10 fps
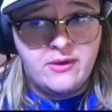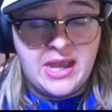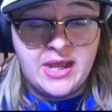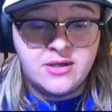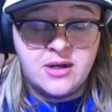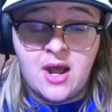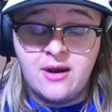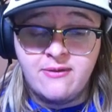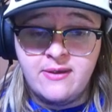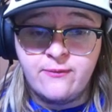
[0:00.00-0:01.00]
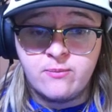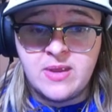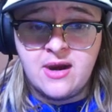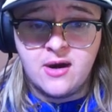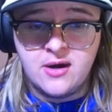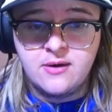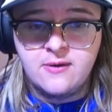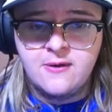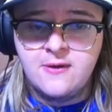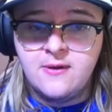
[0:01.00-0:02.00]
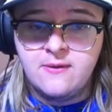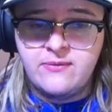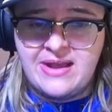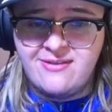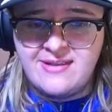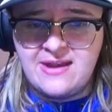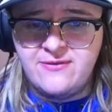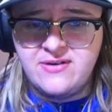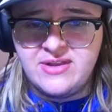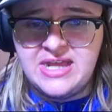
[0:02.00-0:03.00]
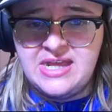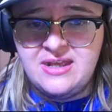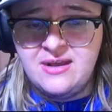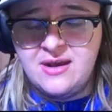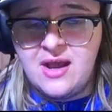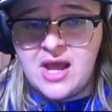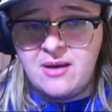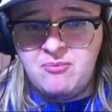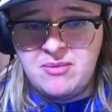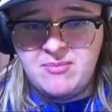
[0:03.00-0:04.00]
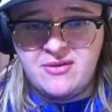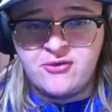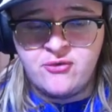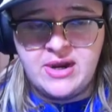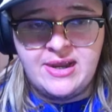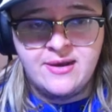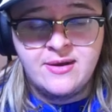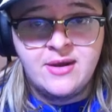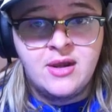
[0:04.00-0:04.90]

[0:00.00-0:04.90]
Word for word: And honestly, from there, that's definitely up in mystery.